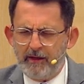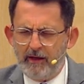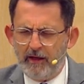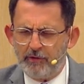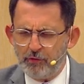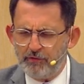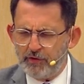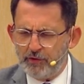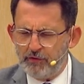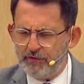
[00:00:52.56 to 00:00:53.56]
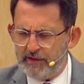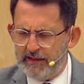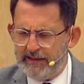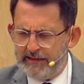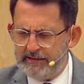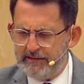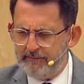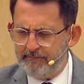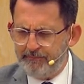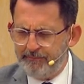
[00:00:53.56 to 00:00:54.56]
and over and over again.
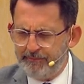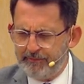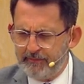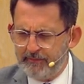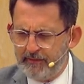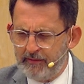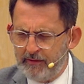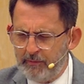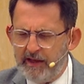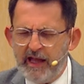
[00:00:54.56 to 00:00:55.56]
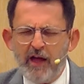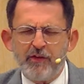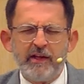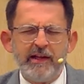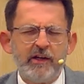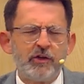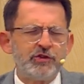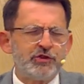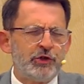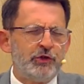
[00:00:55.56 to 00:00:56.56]
We gathered here on
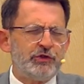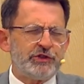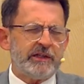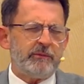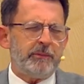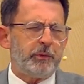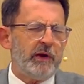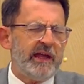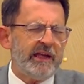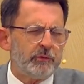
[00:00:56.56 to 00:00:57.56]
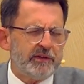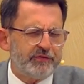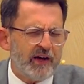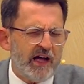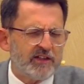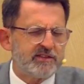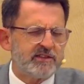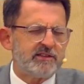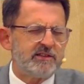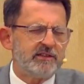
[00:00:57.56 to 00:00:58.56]
Tuesday. We prayed. We
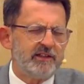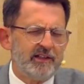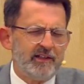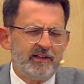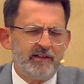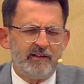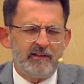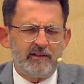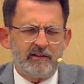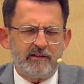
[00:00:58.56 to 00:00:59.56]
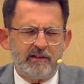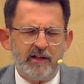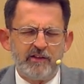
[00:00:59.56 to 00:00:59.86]
fasted. And